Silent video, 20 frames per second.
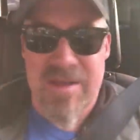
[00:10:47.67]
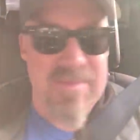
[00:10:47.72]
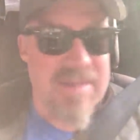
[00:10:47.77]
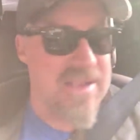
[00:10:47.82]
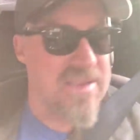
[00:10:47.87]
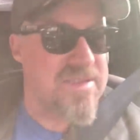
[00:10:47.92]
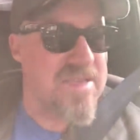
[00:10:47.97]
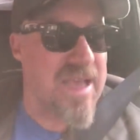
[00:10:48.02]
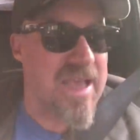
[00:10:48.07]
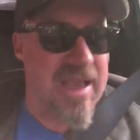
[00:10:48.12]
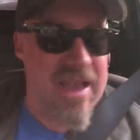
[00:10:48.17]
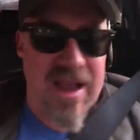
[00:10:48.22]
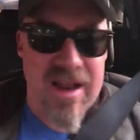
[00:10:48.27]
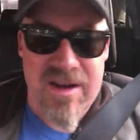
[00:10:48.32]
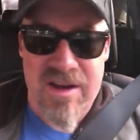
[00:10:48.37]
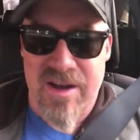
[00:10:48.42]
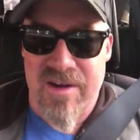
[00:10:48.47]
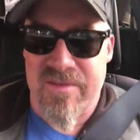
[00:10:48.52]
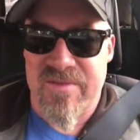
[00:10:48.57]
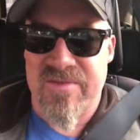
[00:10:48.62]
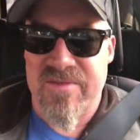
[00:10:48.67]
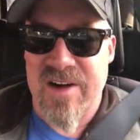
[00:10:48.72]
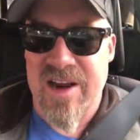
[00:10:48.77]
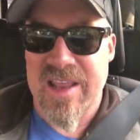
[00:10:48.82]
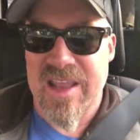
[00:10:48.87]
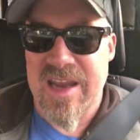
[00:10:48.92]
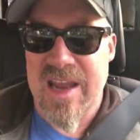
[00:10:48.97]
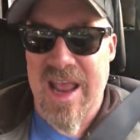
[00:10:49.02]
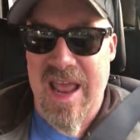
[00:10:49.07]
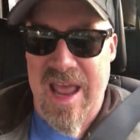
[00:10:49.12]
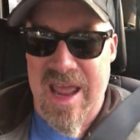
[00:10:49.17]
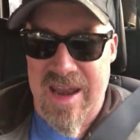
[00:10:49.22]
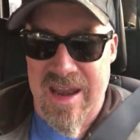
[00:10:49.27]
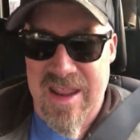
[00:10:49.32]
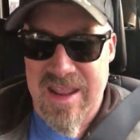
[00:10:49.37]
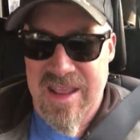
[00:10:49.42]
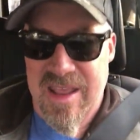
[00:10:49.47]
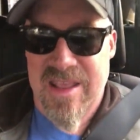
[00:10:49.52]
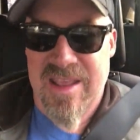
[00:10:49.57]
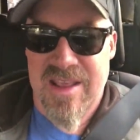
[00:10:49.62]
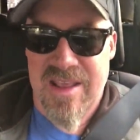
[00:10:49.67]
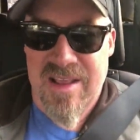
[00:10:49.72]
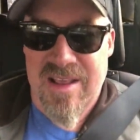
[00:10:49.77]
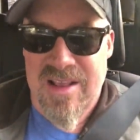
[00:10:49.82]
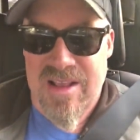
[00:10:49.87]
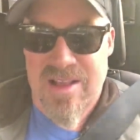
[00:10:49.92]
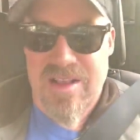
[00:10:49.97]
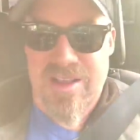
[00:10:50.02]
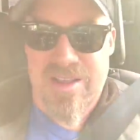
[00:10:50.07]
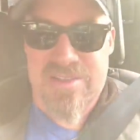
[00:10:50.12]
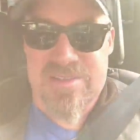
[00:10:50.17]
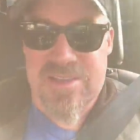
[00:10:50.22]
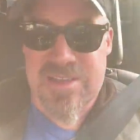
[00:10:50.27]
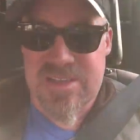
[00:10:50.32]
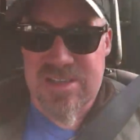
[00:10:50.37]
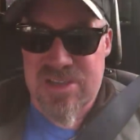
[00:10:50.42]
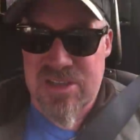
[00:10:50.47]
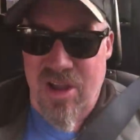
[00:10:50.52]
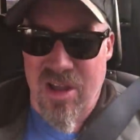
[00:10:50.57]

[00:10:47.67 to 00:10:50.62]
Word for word: It means hang on to your freaking hat because it is